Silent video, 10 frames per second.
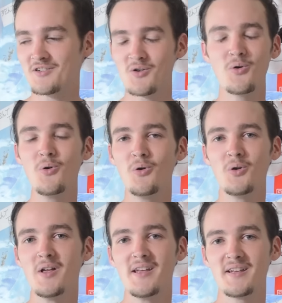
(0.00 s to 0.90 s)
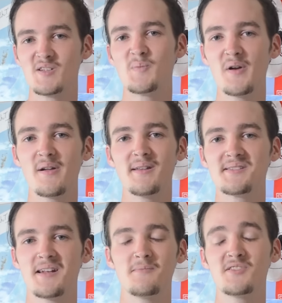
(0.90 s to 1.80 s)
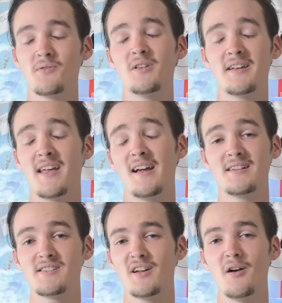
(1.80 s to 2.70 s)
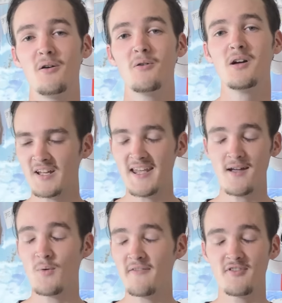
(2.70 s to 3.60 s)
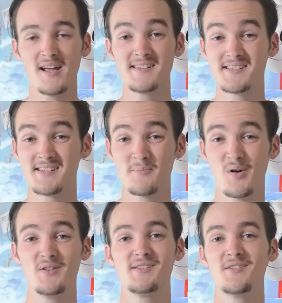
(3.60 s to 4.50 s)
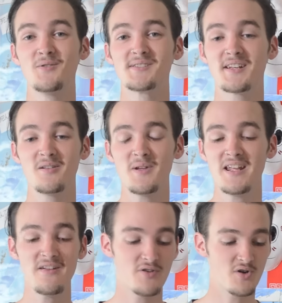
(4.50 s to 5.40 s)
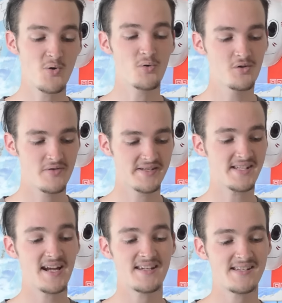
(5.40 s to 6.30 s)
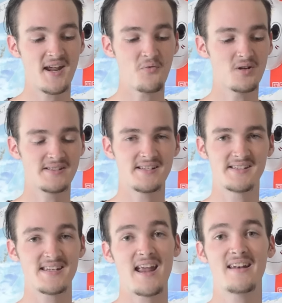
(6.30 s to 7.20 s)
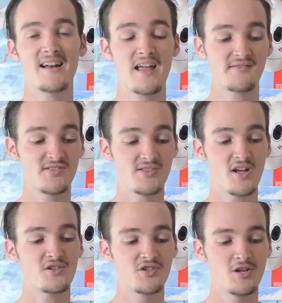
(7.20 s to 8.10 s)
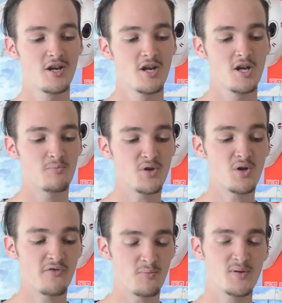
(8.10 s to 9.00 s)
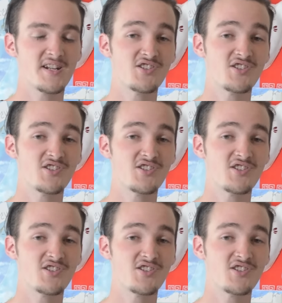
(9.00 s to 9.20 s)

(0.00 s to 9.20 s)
a cool experience and I'm so lucky I got to go. I can't wait for you guys to see part two. It's gonna be even cooler. The second day was insane and I have such beautiful, pretty